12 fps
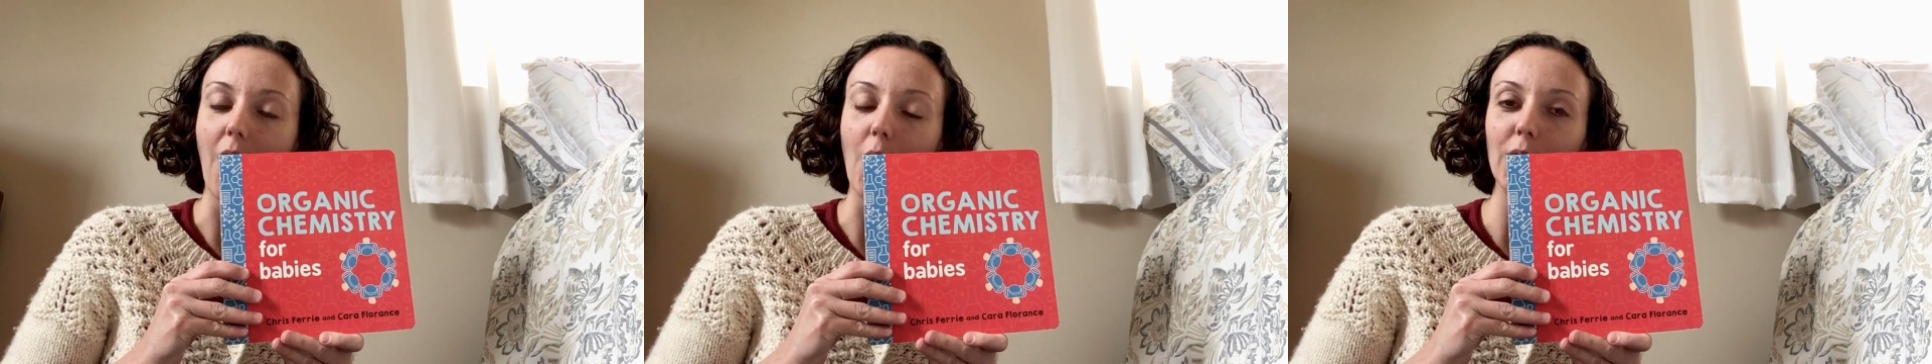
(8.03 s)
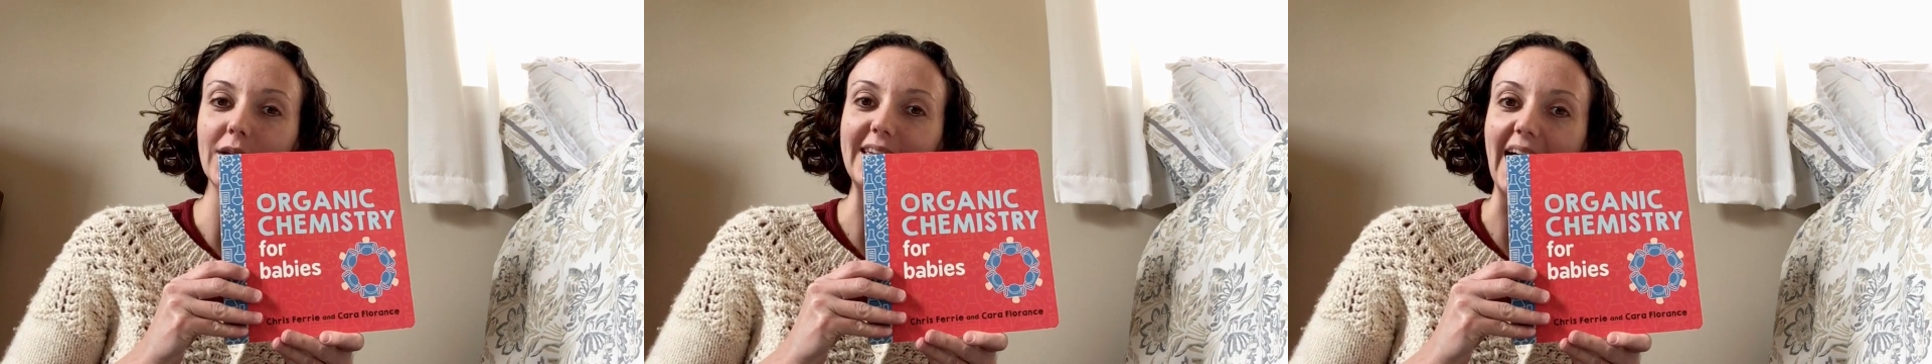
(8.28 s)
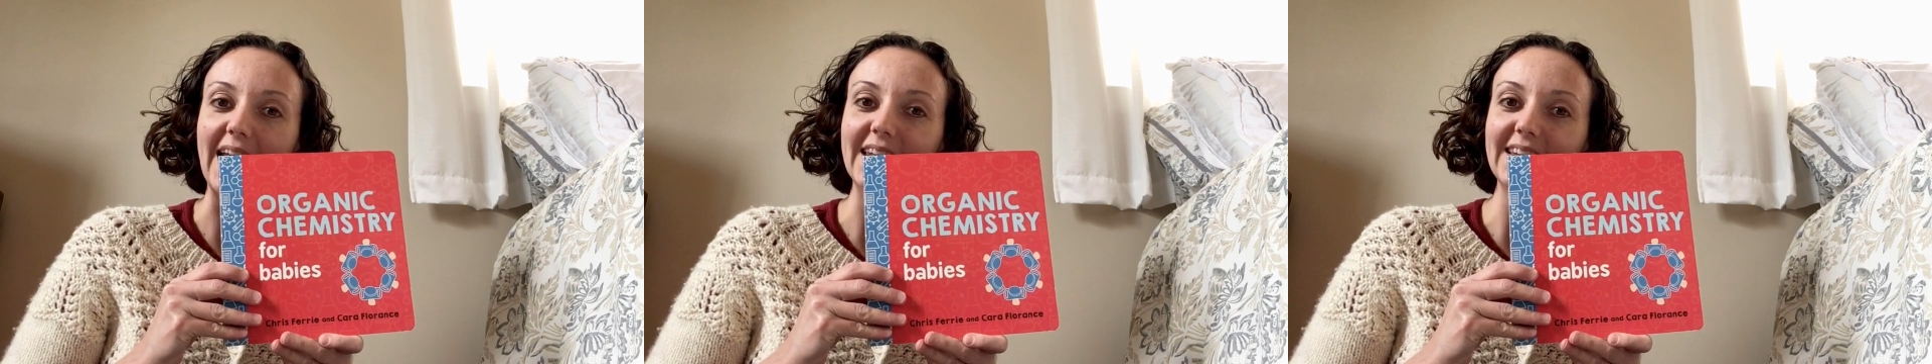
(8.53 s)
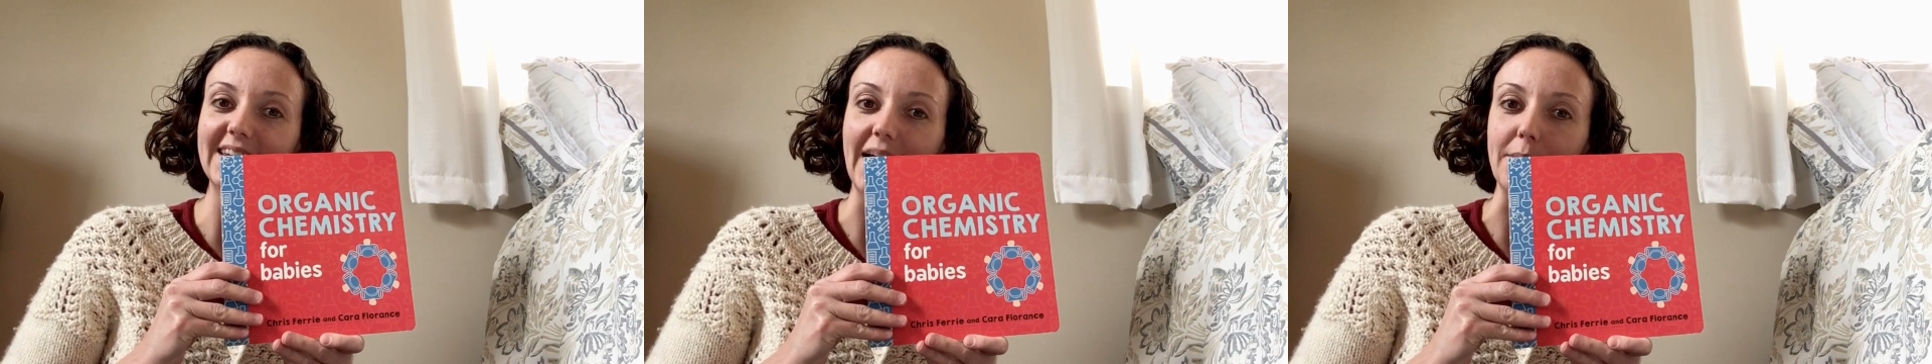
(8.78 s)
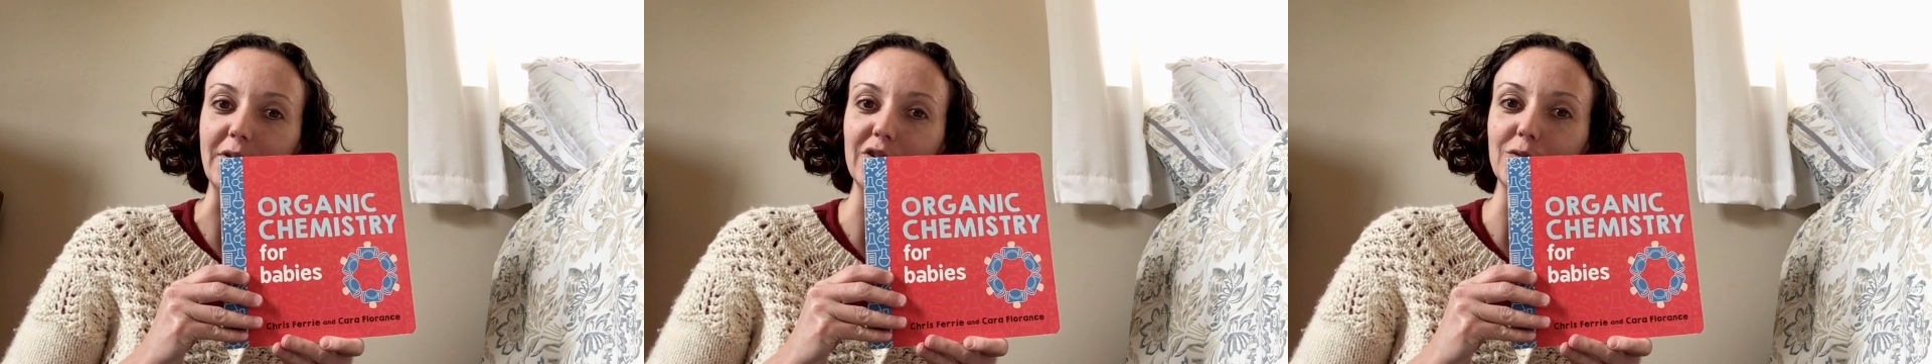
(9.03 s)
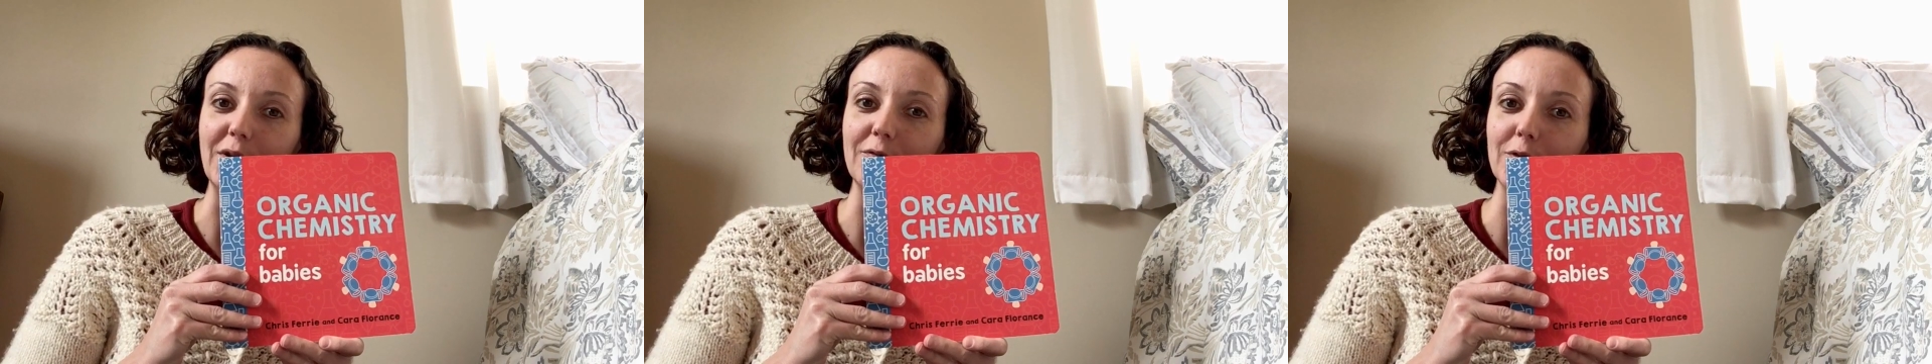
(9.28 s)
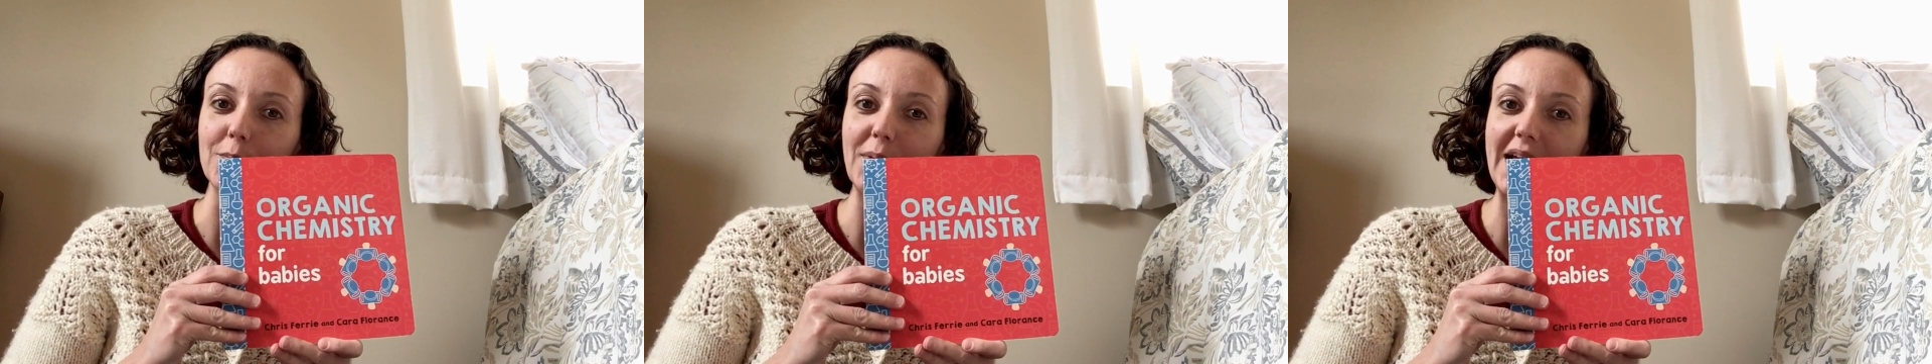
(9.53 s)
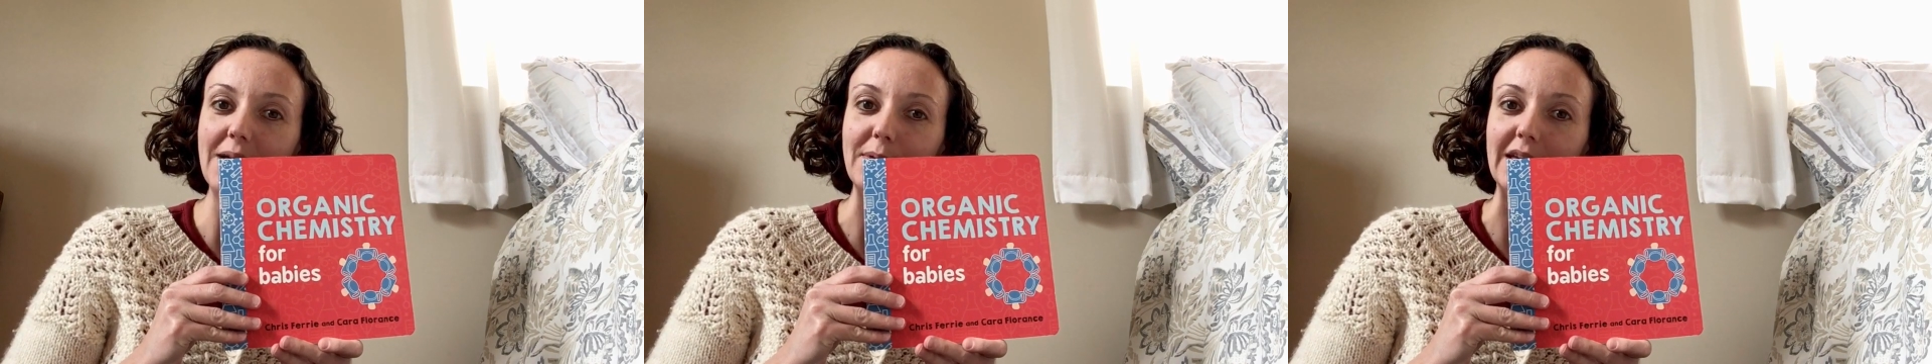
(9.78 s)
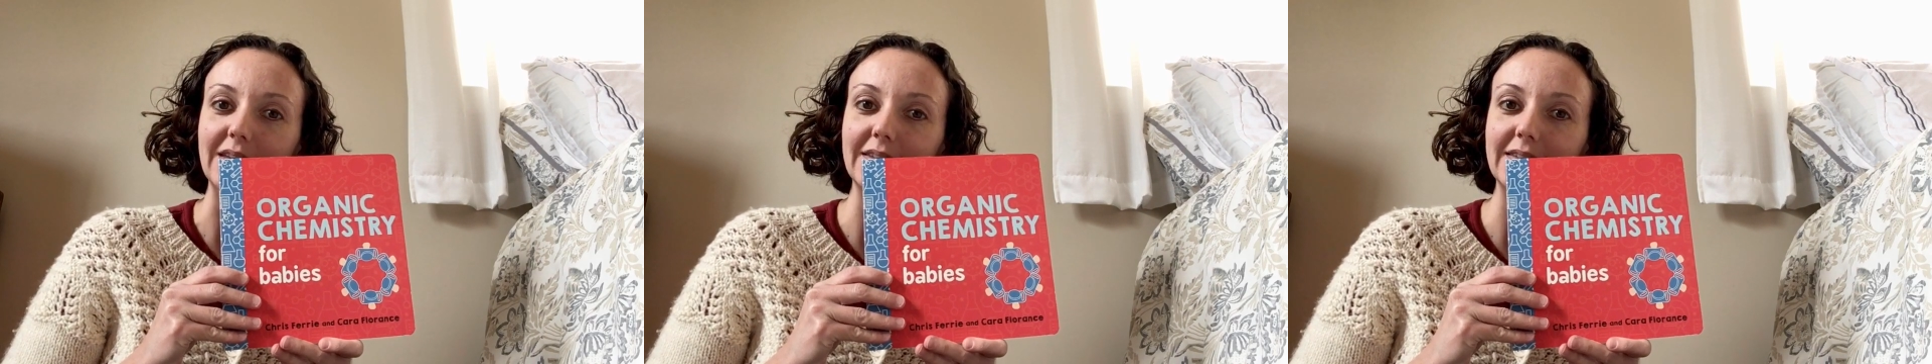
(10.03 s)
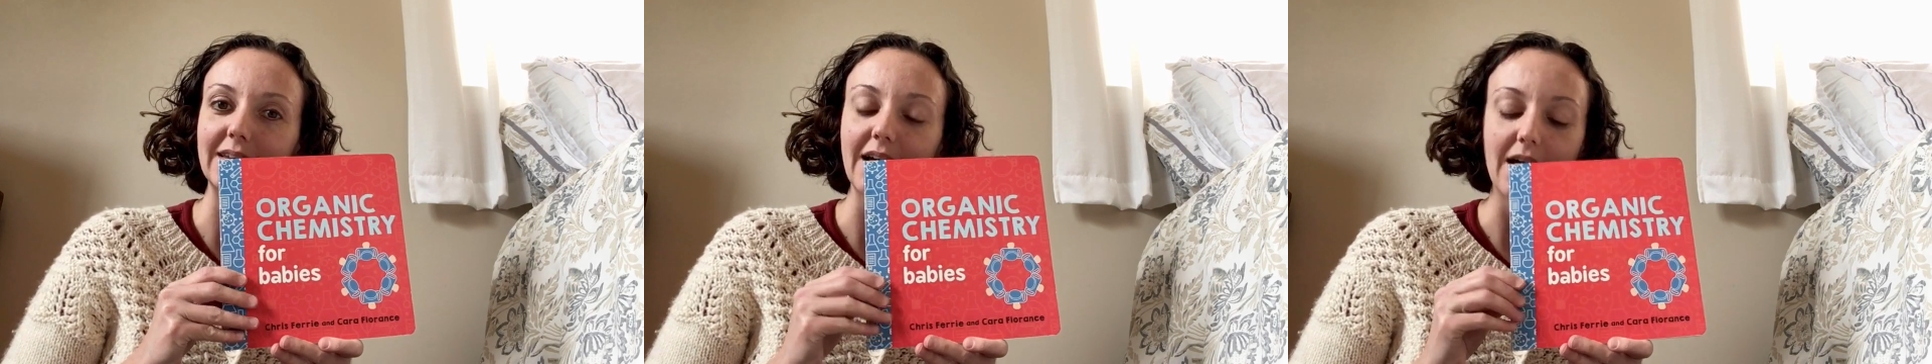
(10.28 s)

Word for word: Organic Chemistry for Babies